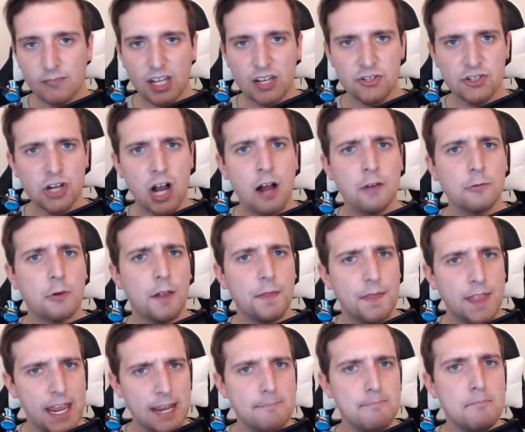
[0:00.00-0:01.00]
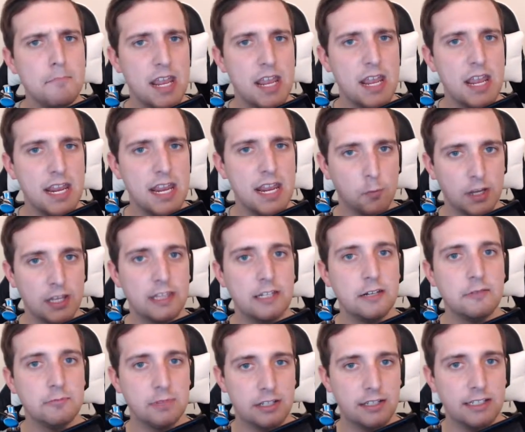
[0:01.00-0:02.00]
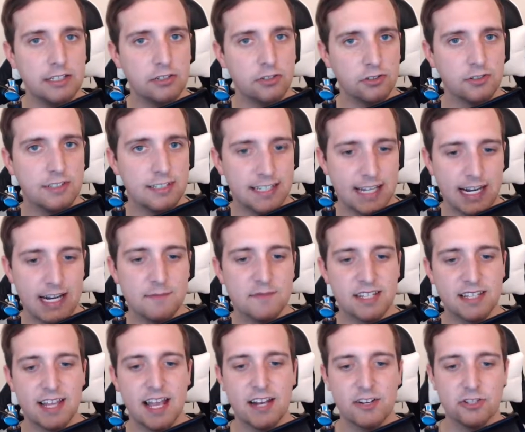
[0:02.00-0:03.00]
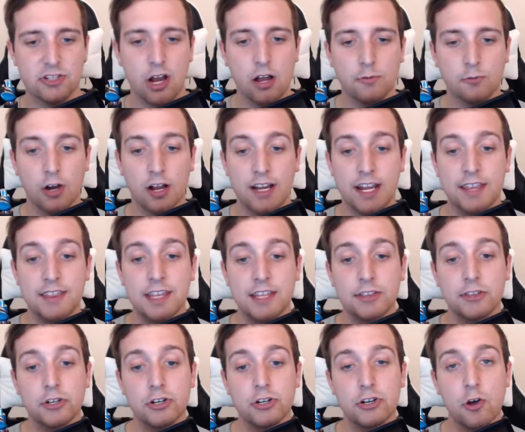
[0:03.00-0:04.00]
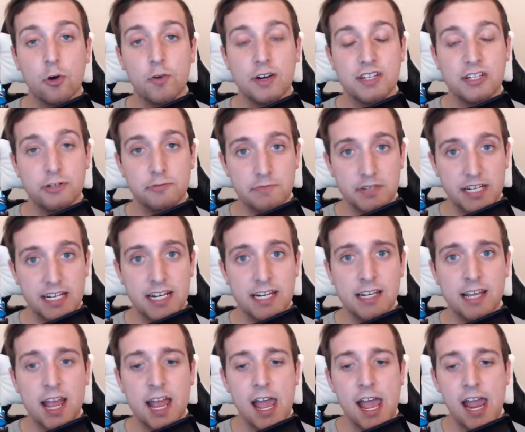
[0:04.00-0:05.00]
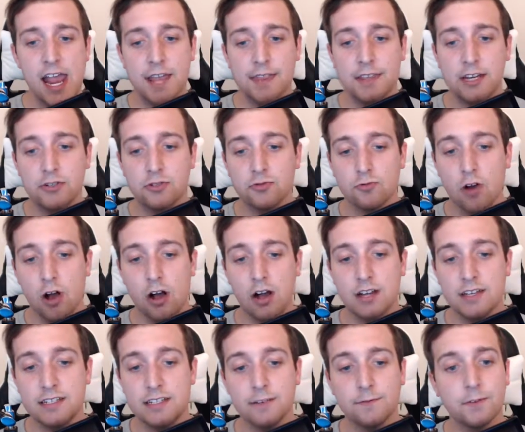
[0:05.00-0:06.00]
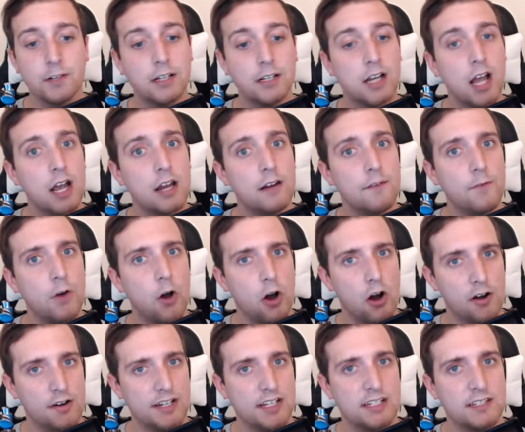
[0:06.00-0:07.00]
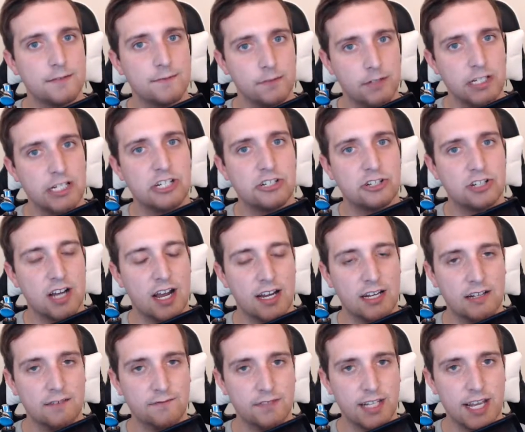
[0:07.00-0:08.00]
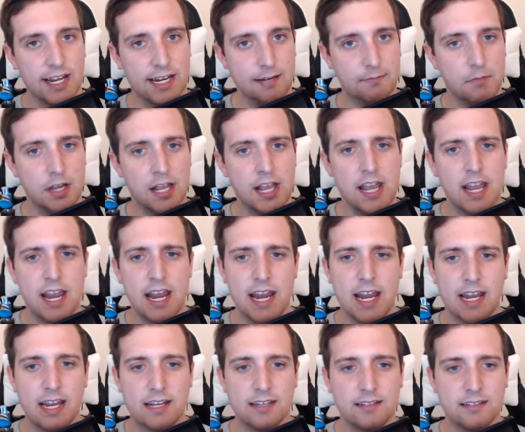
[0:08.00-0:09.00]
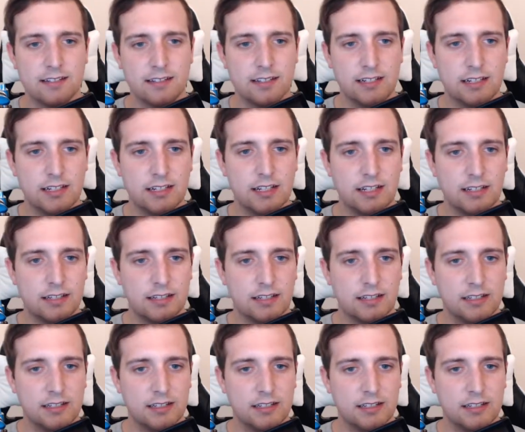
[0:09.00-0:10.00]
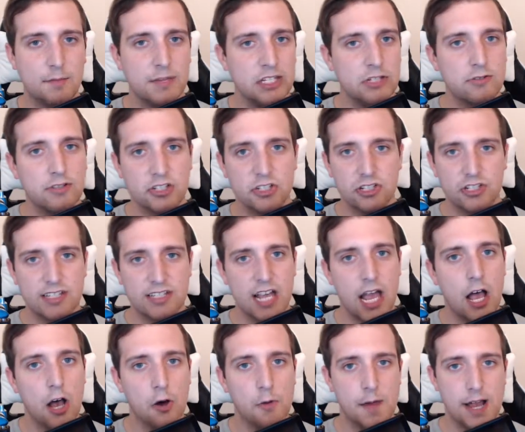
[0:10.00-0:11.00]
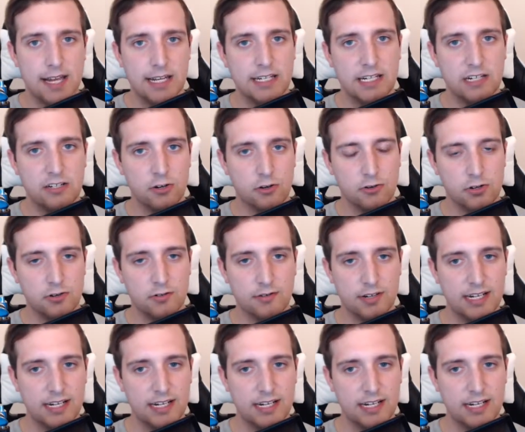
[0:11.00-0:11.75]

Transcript: genre. They make really, really good games in that genre, and I think they're always unique and they draw a different kind of audience for each kind of game. And I mean, you could just tell by Ni no Kuni,